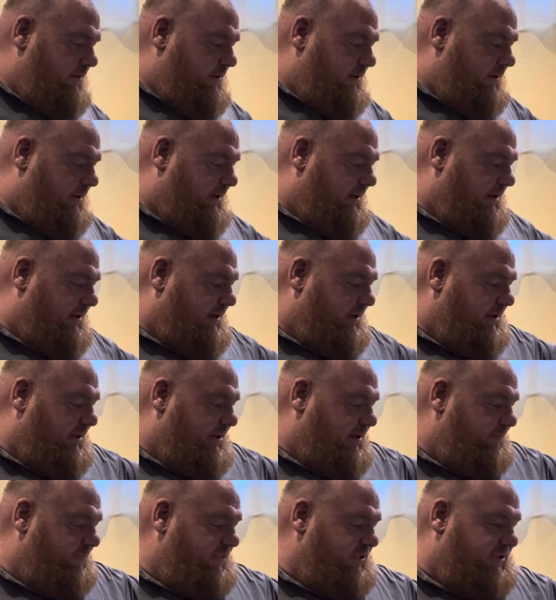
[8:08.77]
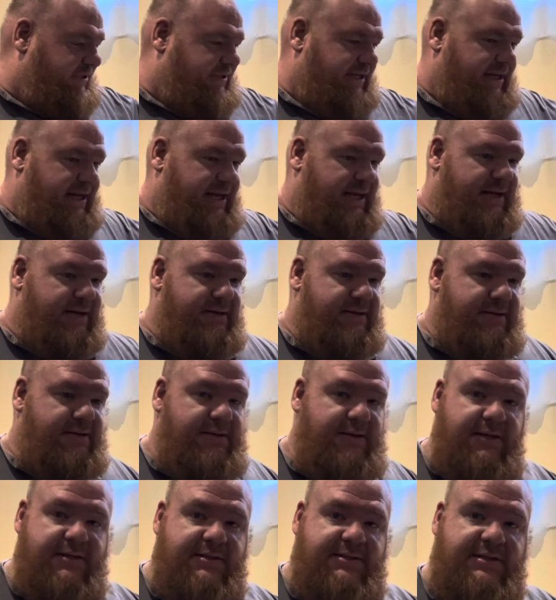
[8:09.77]
Number 10
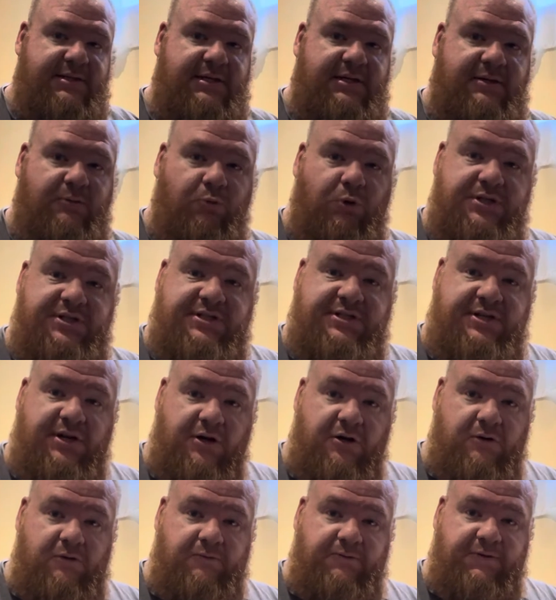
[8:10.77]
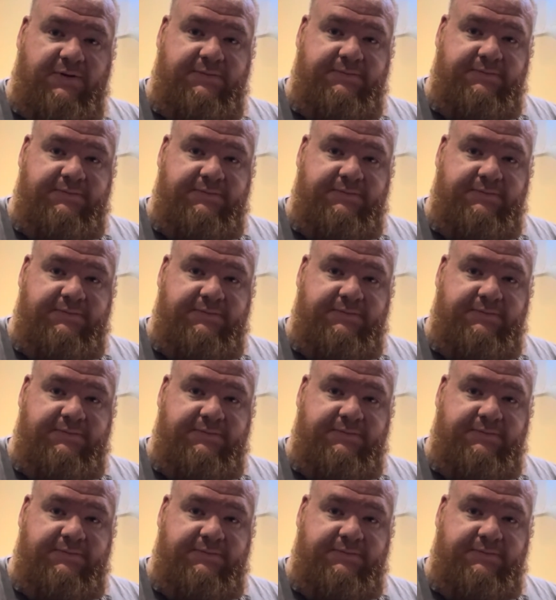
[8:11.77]
is a wood stove.